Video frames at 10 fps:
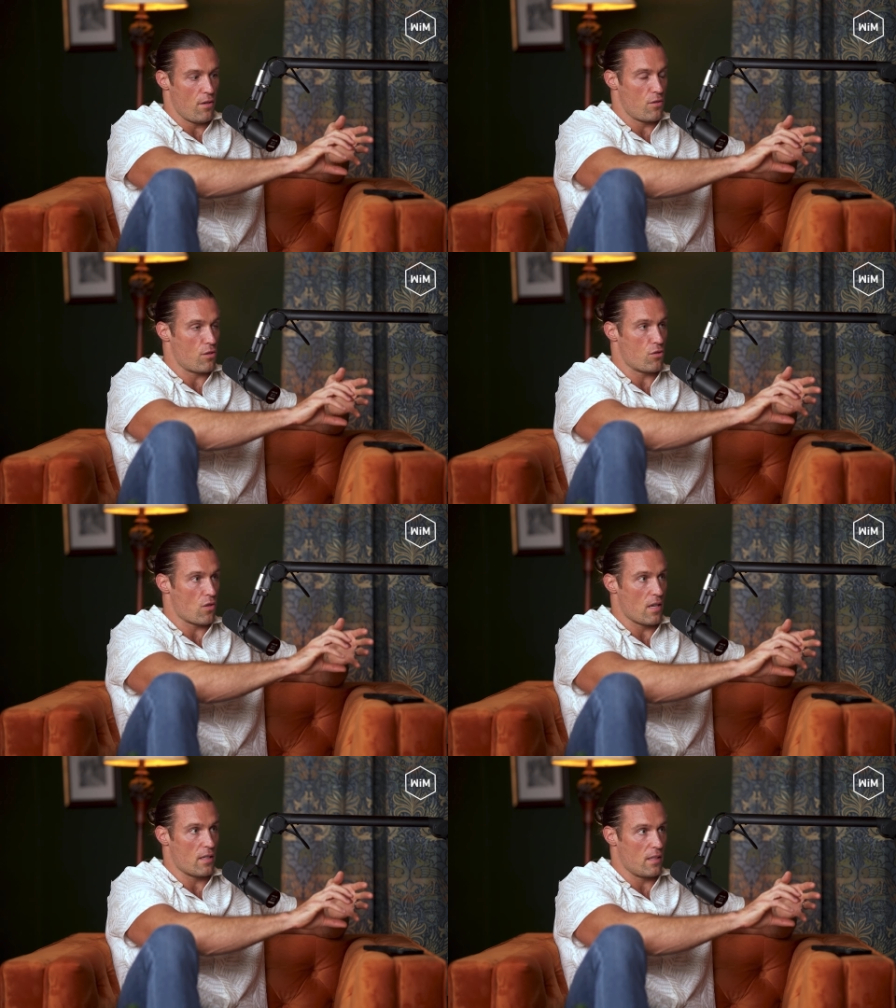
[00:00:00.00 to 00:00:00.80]
they're just
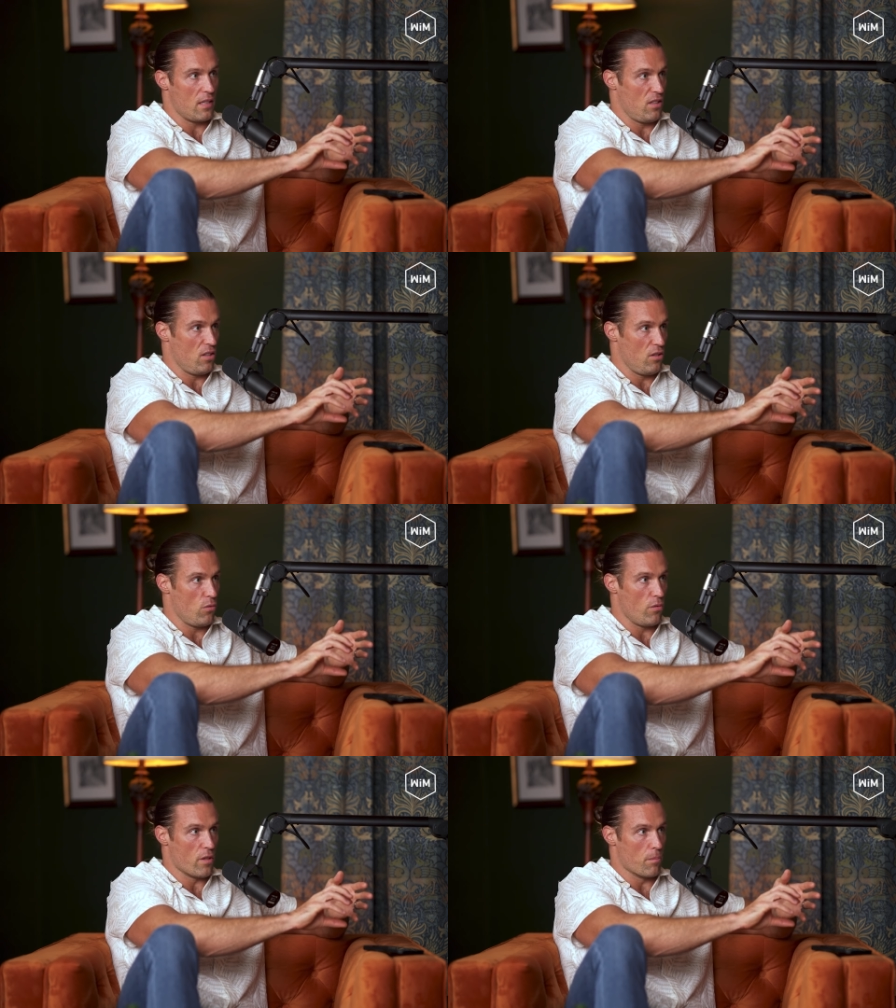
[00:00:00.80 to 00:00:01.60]
trying to
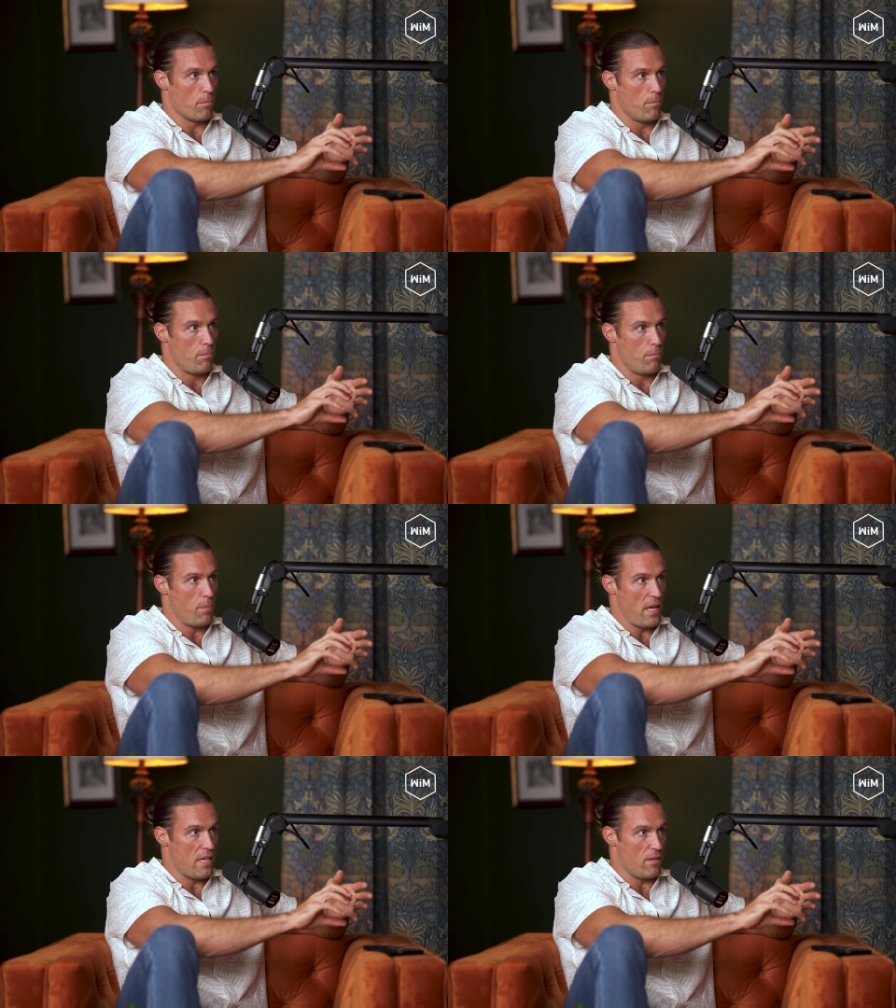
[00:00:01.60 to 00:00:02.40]
continue their
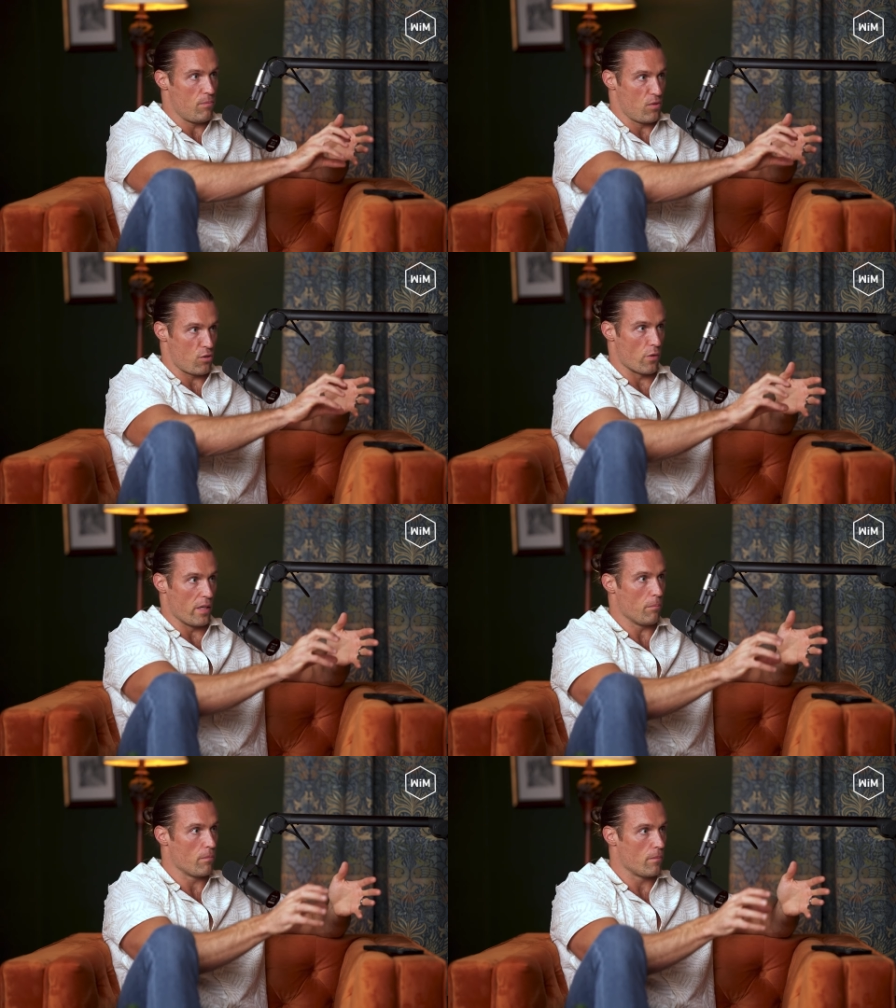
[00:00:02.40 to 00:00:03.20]
pay
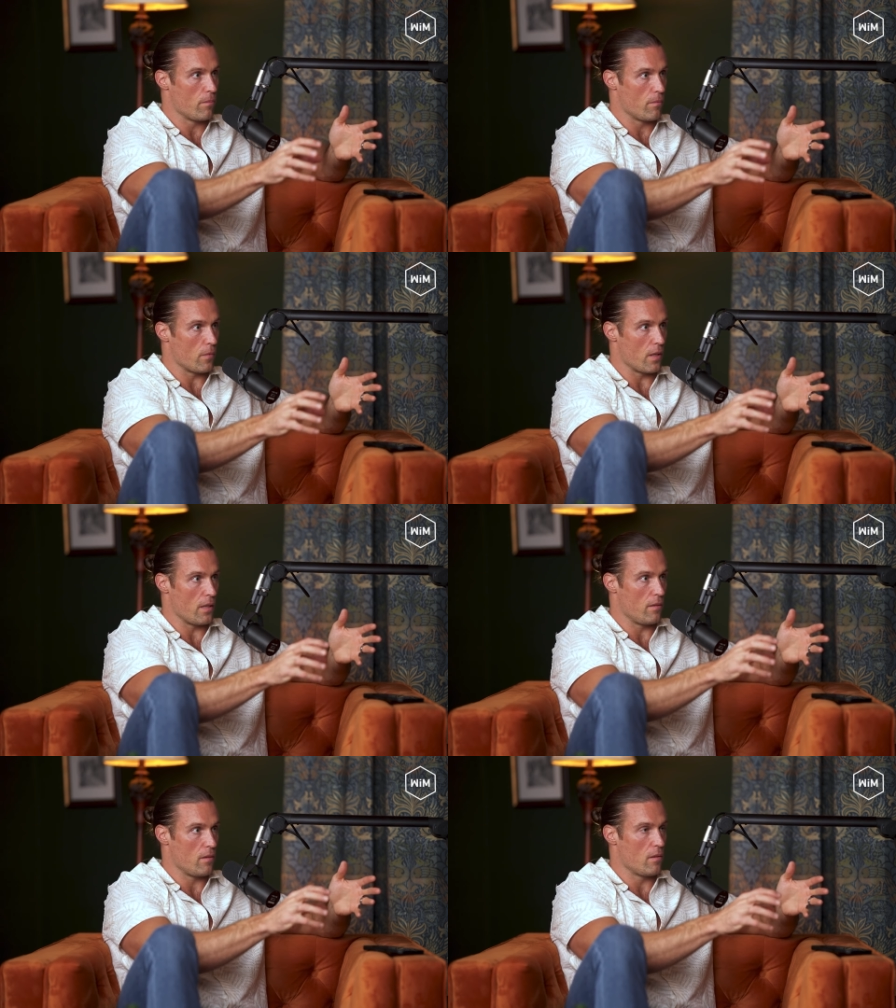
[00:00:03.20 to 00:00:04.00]
stream,
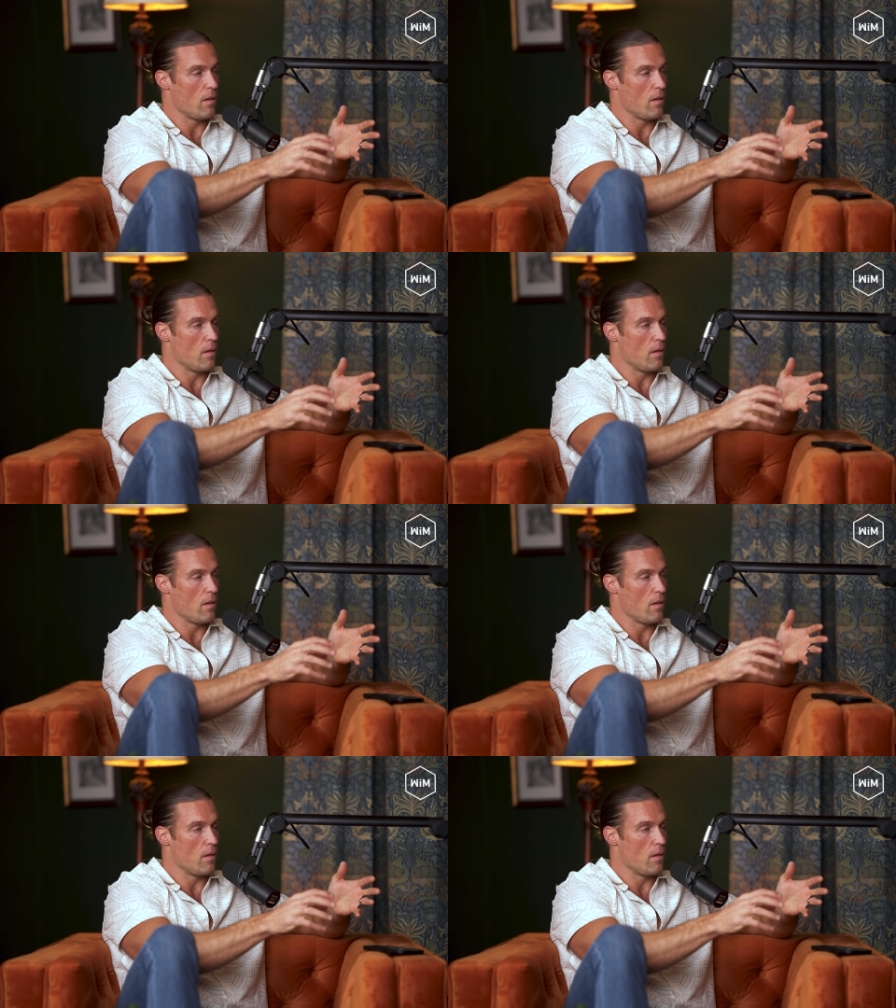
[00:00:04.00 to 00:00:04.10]
right?